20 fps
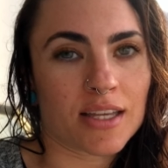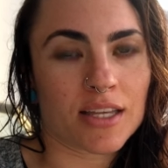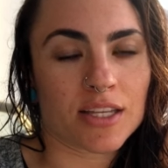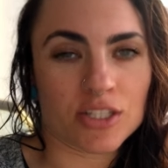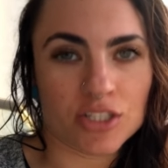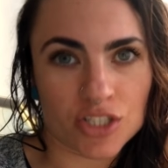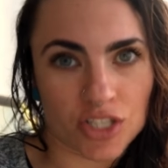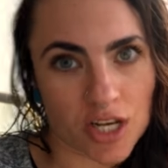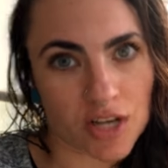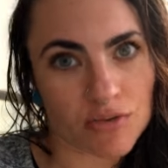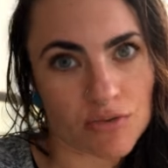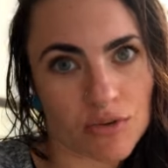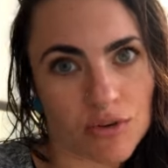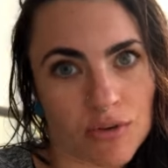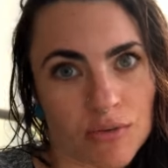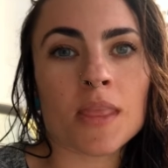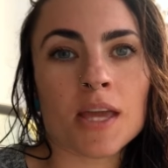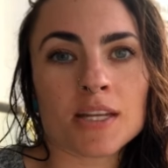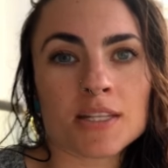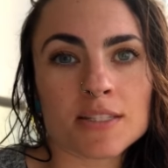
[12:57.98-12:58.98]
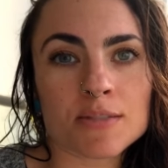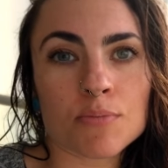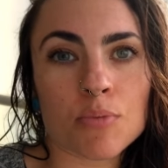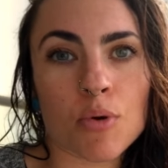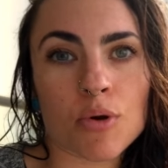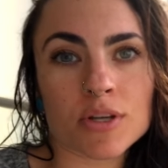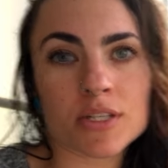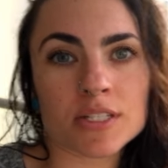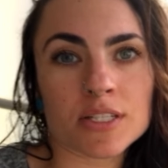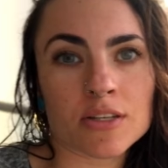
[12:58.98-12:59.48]
in general. It is
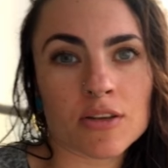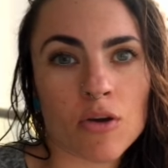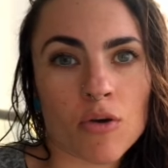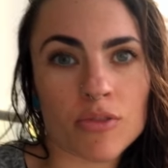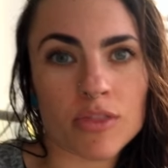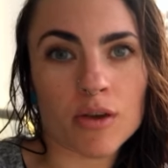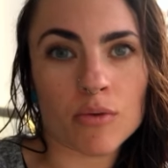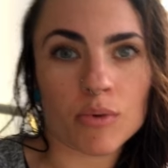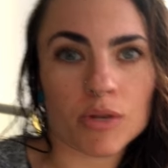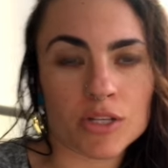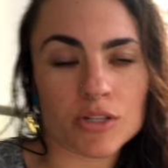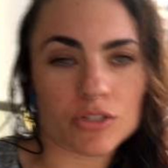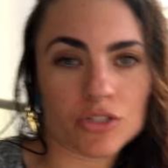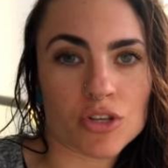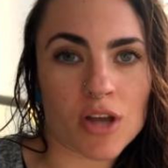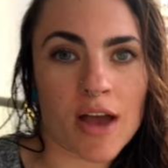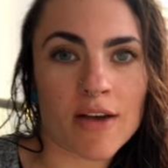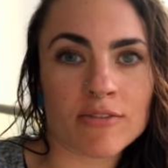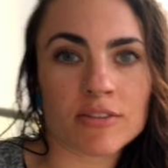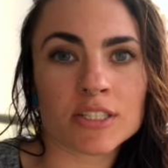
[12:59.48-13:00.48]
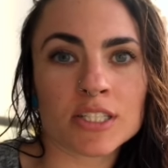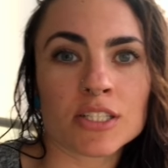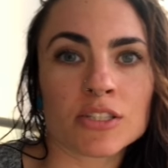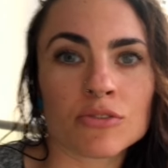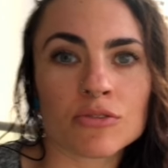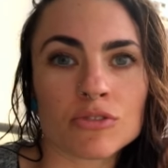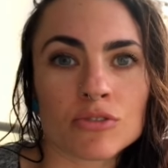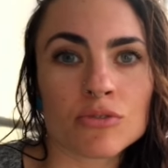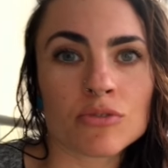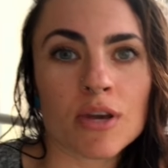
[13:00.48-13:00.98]
important to note that when you're traveling,
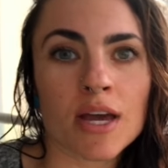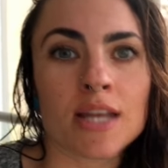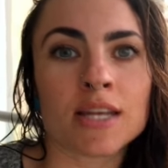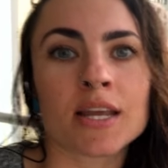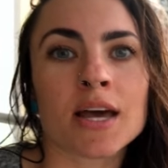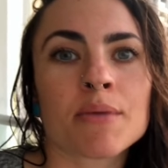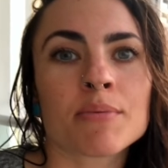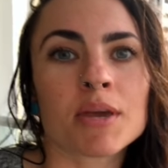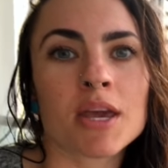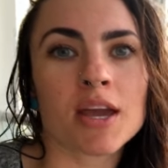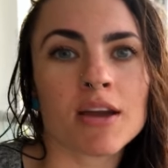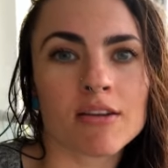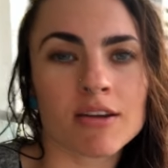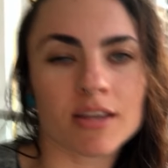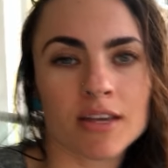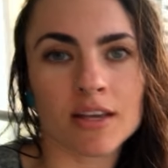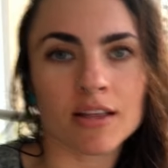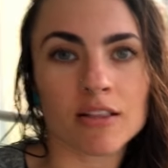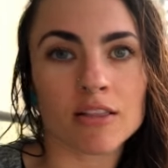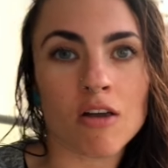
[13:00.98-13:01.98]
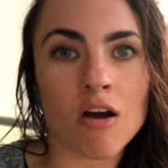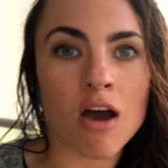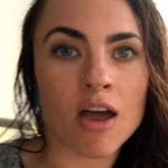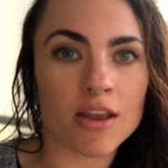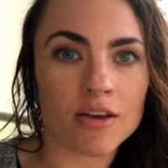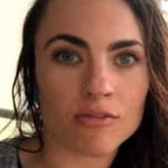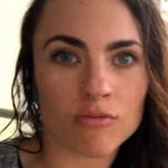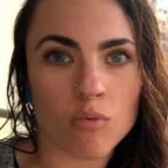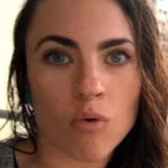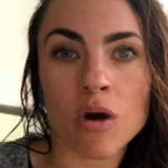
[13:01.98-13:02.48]
you do end up carrying a
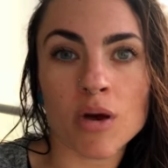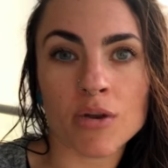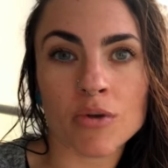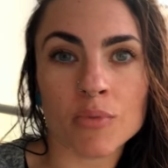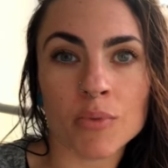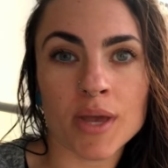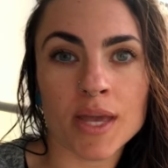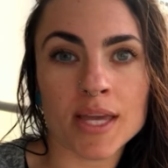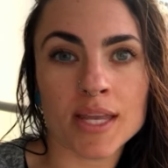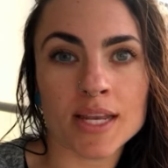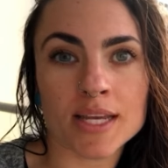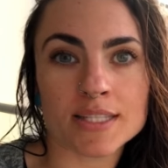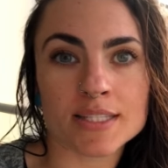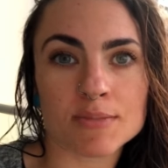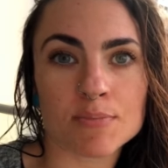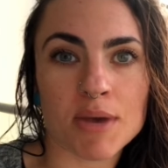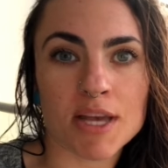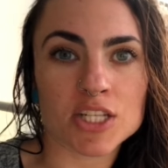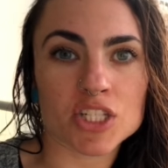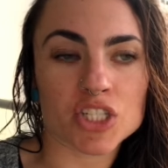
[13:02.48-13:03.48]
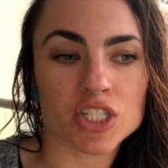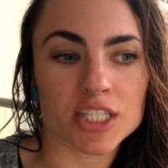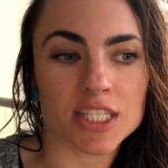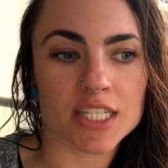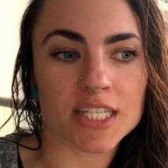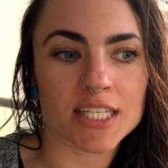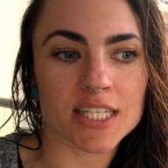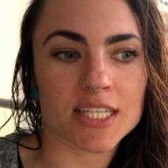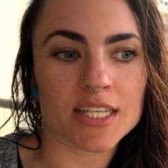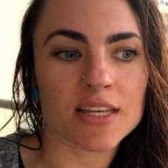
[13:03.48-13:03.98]
lot of water weight,
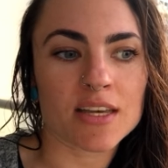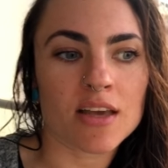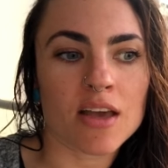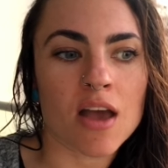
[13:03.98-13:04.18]
especially